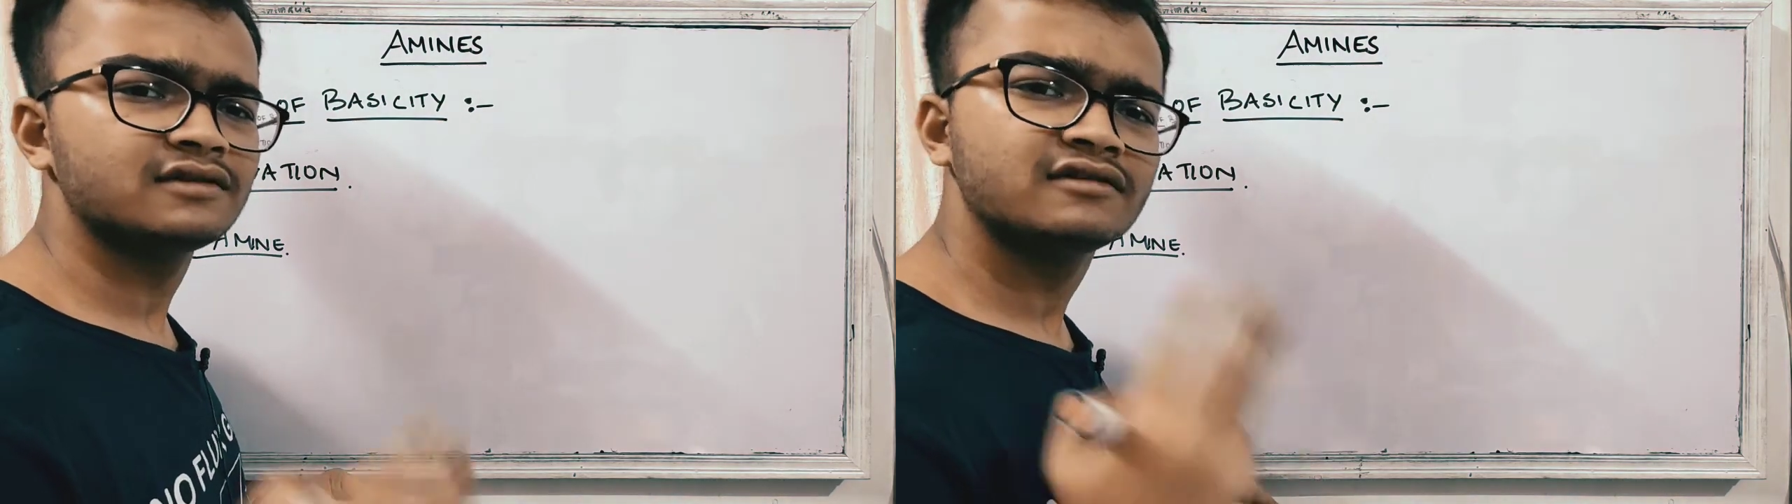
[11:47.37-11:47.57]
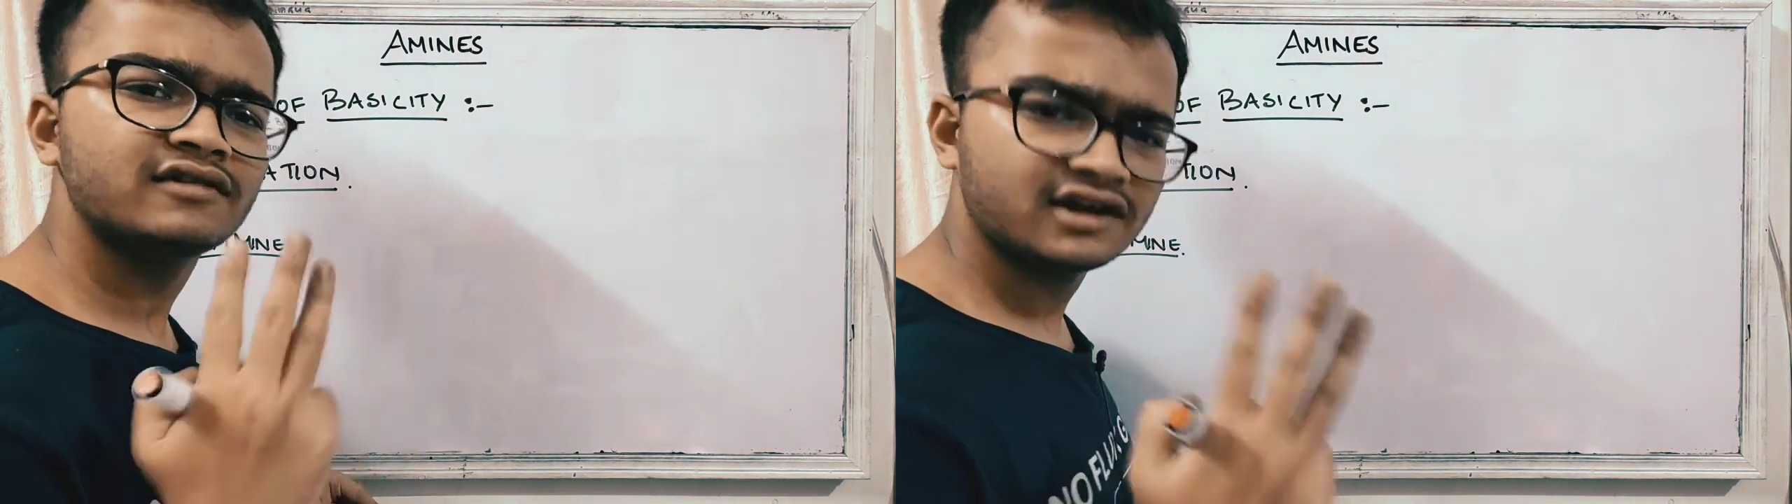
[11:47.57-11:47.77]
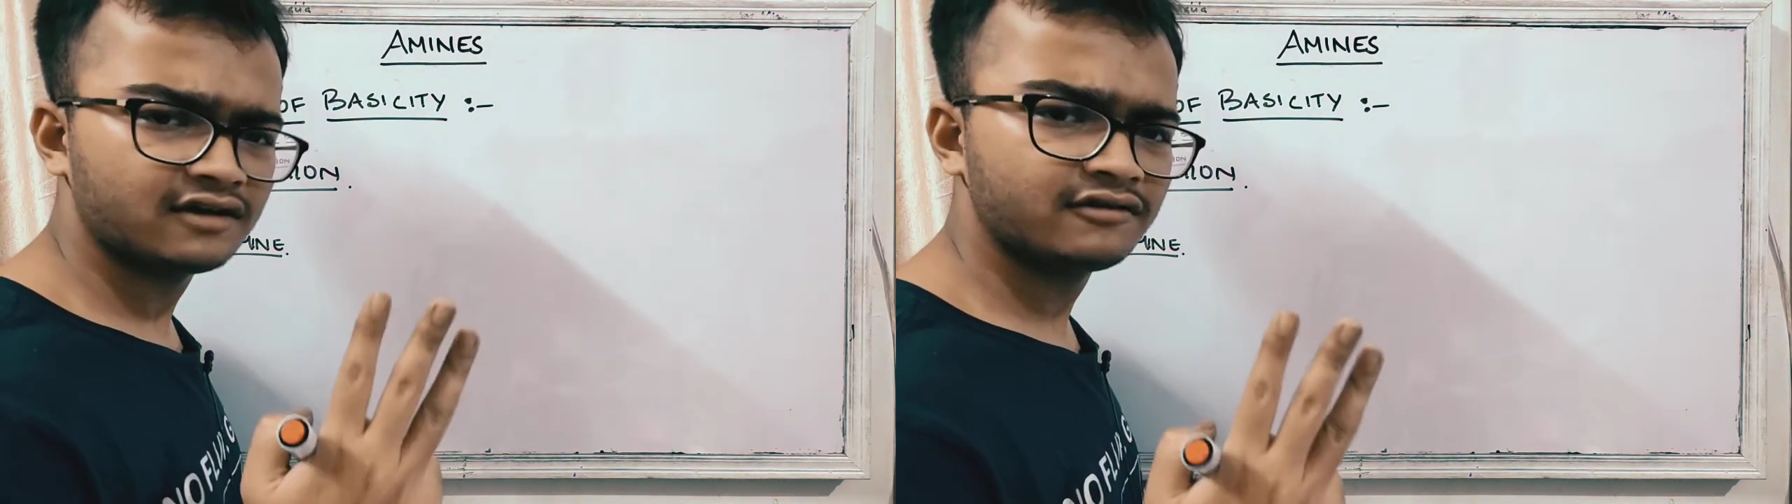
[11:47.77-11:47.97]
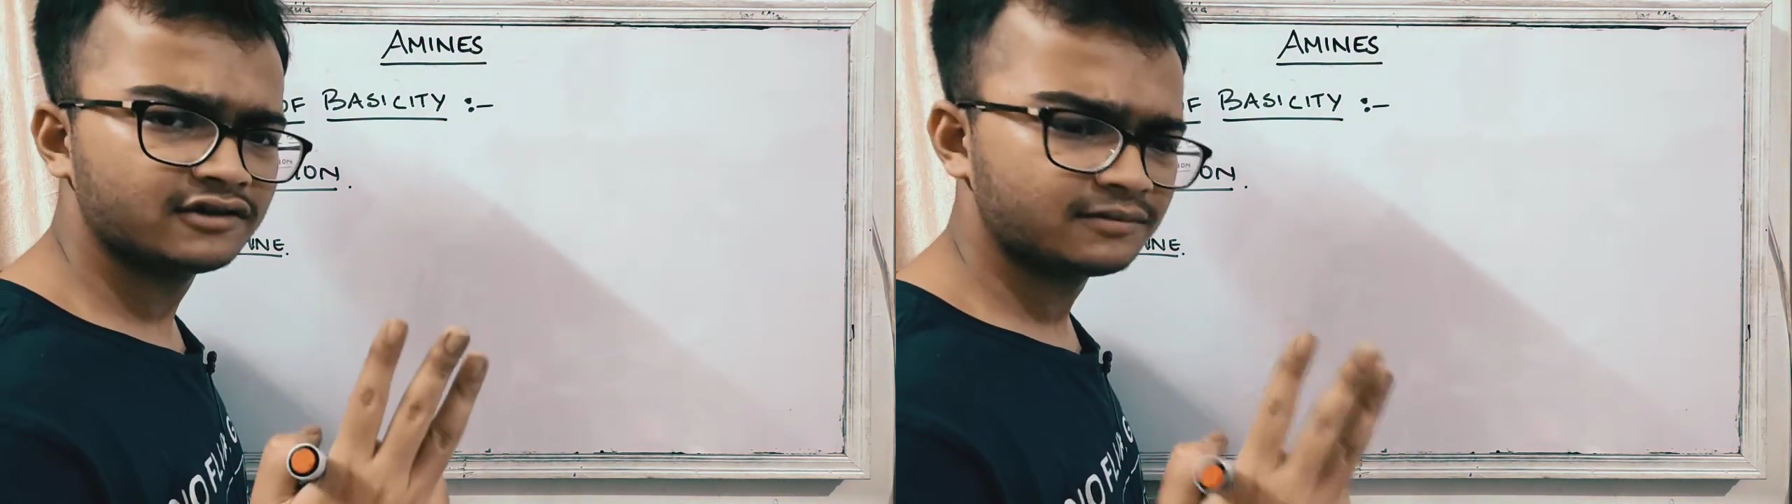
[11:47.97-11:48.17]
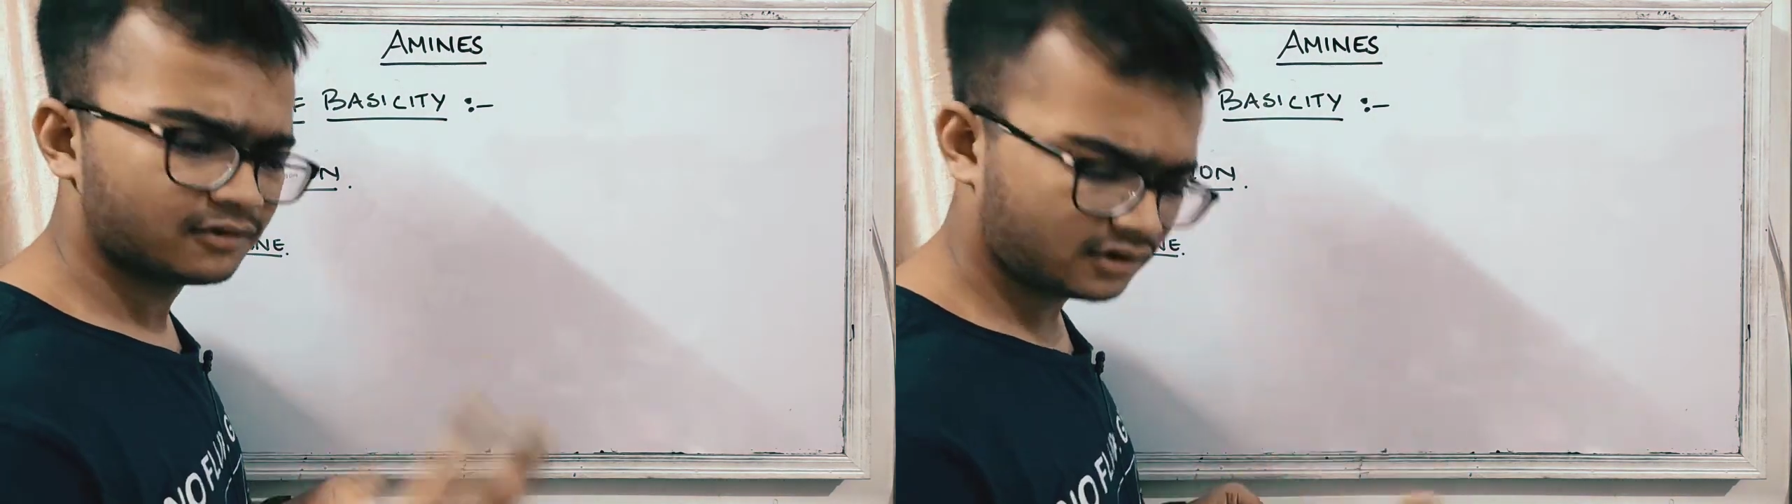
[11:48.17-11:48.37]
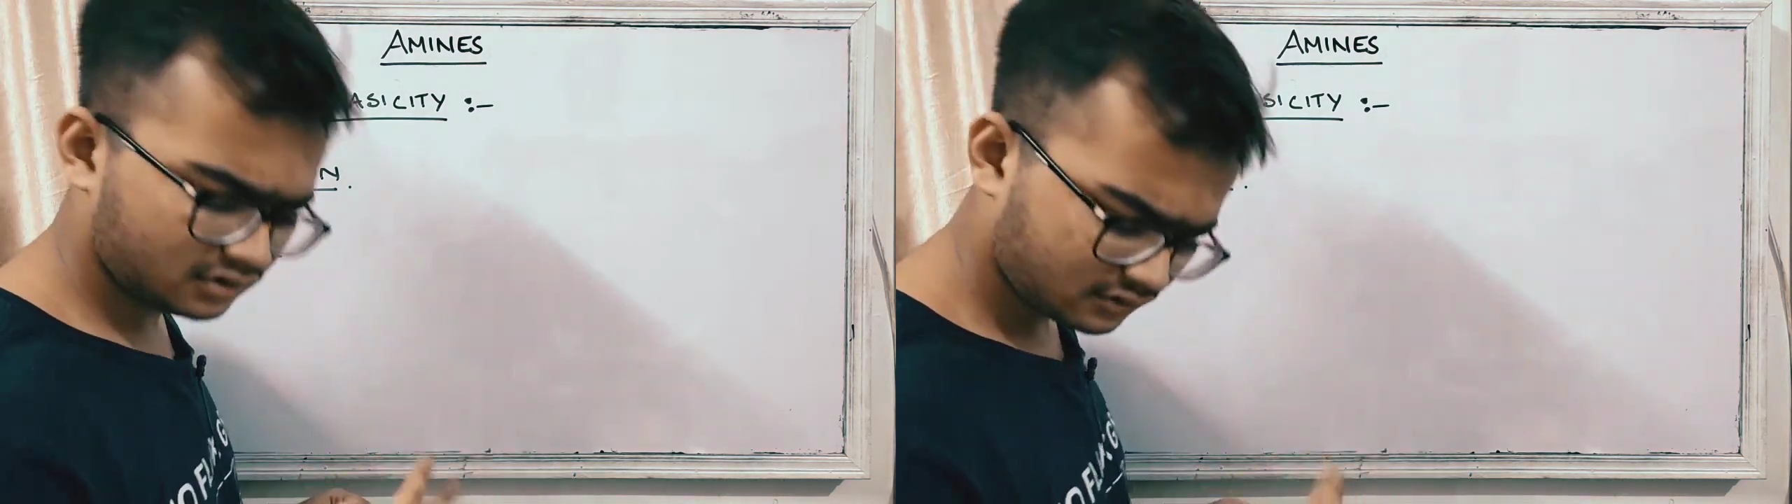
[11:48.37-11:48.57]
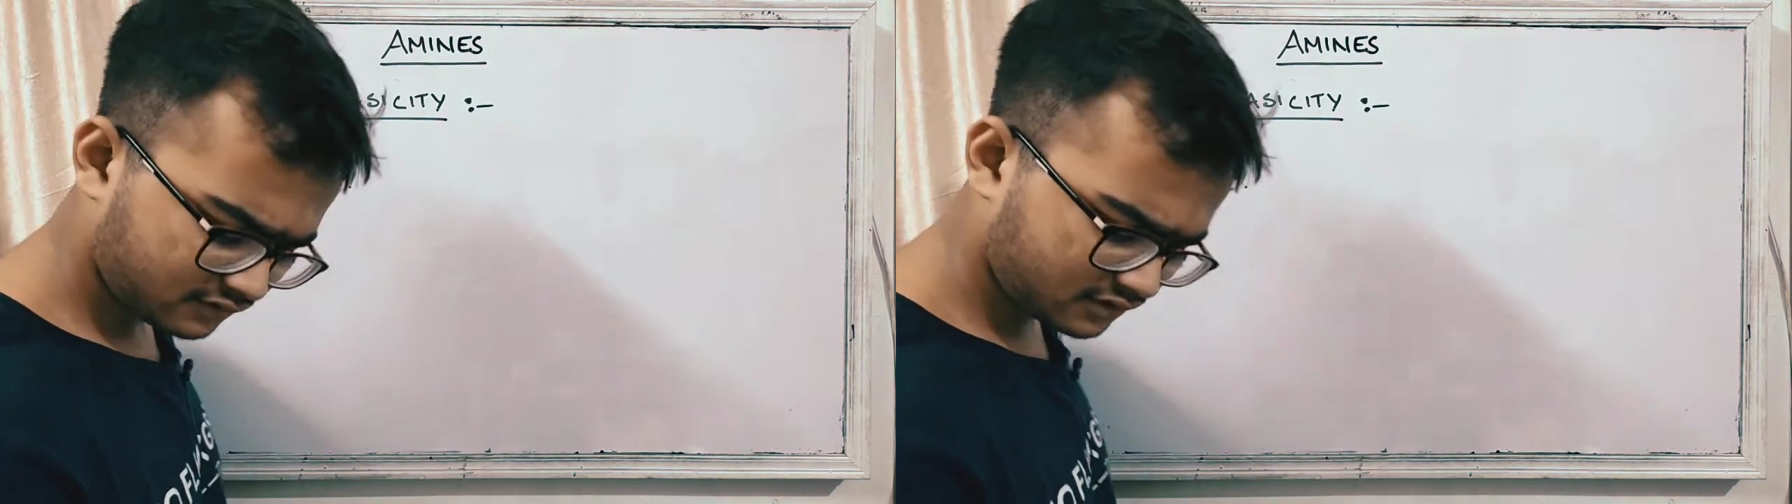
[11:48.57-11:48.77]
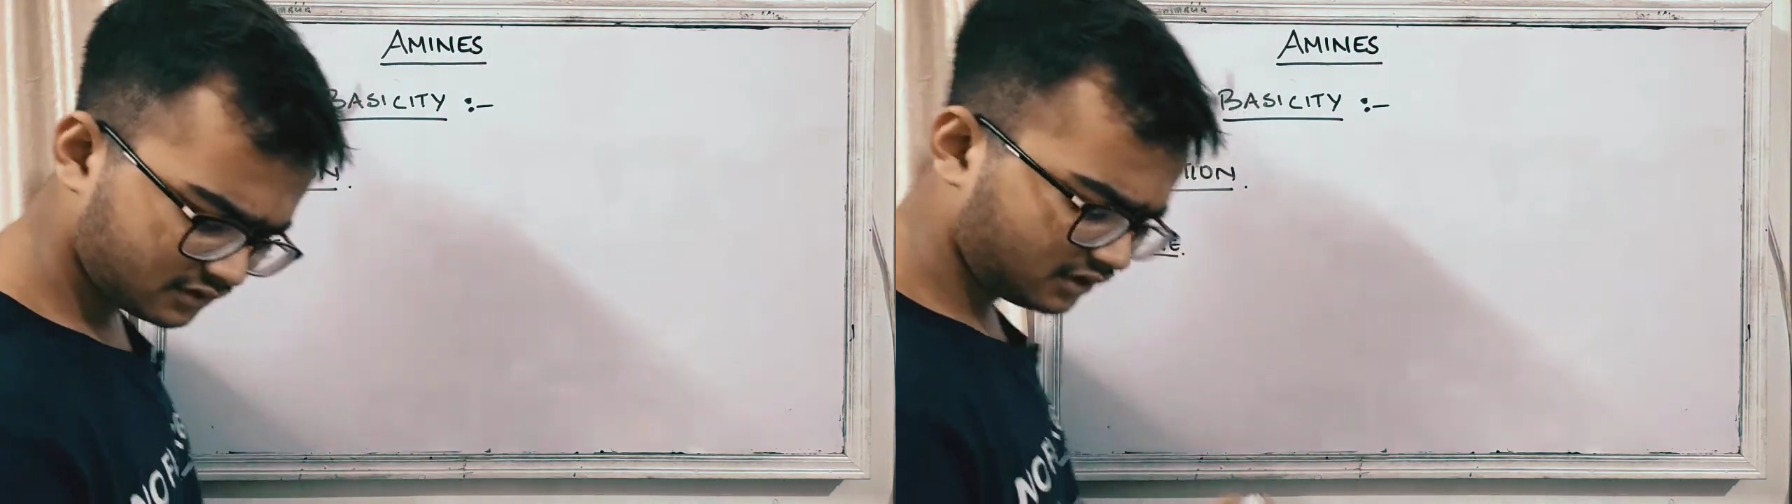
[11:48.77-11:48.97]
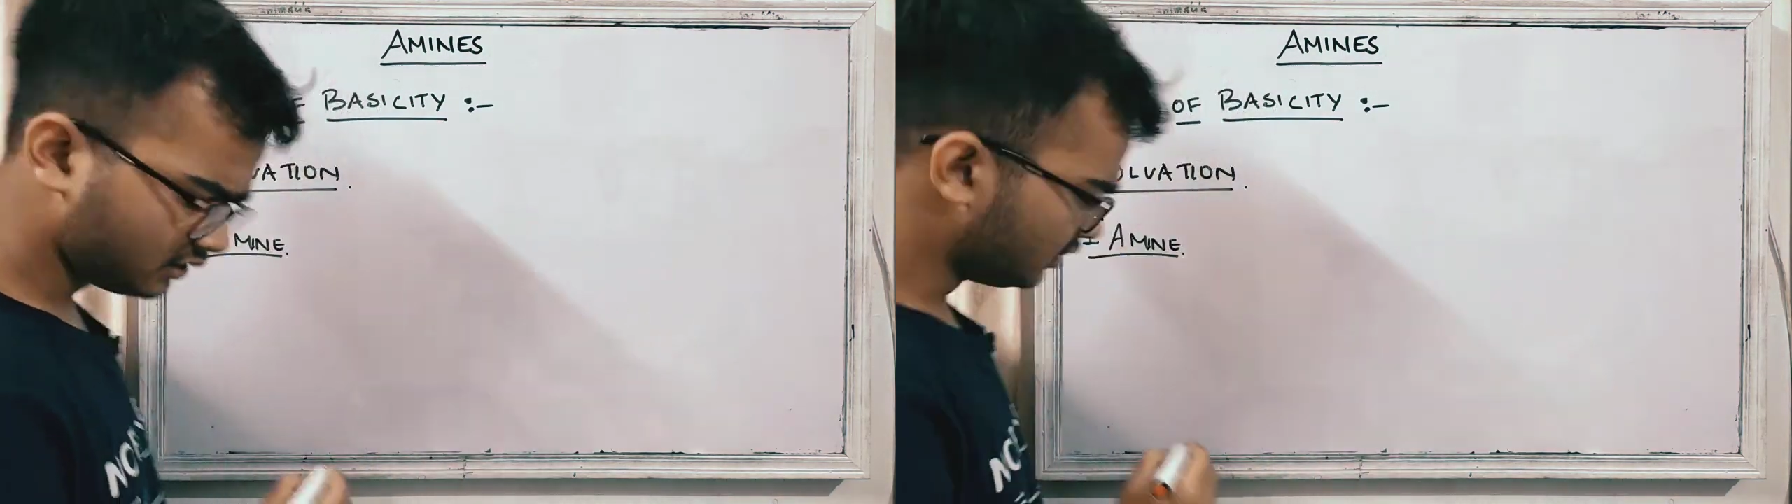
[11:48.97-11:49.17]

3 hydrogen bonding obviously.